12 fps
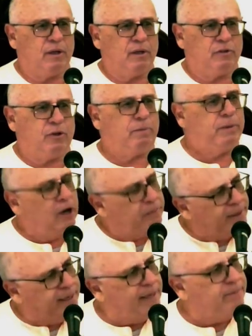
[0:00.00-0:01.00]
So
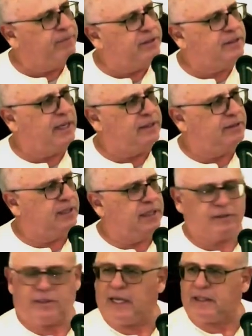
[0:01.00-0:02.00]
Prabhupada emphasized
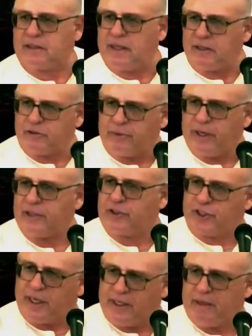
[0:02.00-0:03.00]
this, that, and so we're not
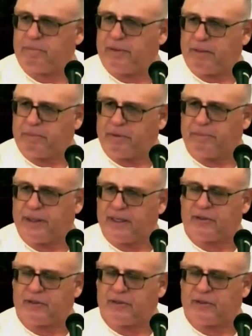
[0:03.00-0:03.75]
cheating people, but